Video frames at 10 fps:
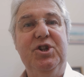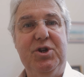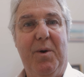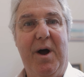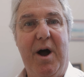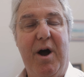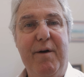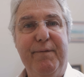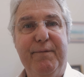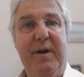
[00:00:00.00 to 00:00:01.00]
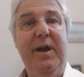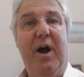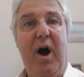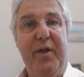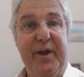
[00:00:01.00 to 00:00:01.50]
to a half.
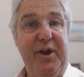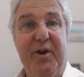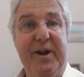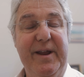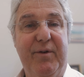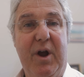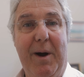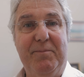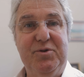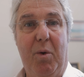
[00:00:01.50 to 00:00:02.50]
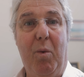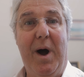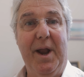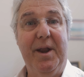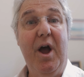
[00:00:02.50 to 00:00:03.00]
I think you can even go up to a
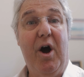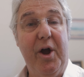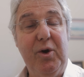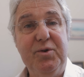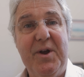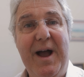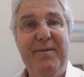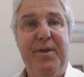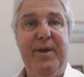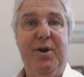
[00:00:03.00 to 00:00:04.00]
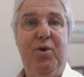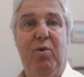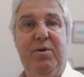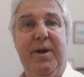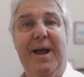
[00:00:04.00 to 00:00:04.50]
1. I also have a thing
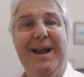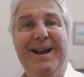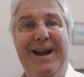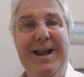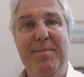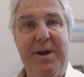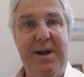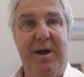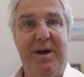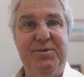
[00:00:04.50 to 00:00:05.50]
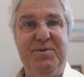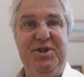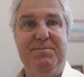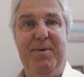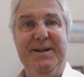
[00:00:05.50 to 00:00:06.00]
called Glimmerglass,
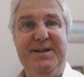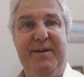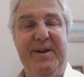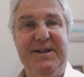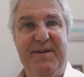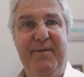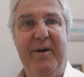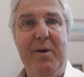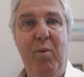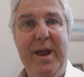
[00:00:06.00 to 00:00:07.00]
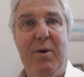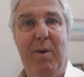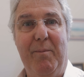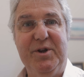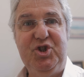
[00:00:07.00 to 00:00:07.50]
which is by Tiffen. It's a very weak
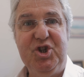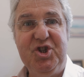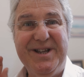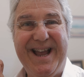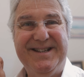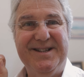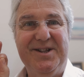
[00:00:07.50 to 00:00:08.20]
one, which just takes